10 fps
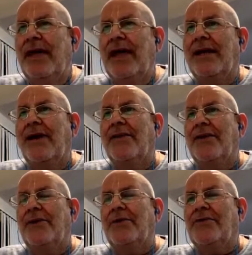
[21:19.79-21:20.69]
and
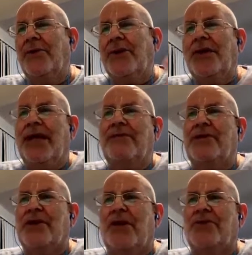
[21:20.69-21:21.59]
Shukadev
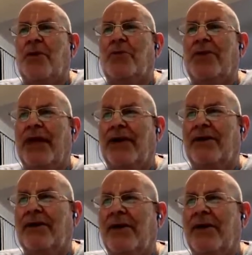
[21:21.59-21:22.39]
was also there.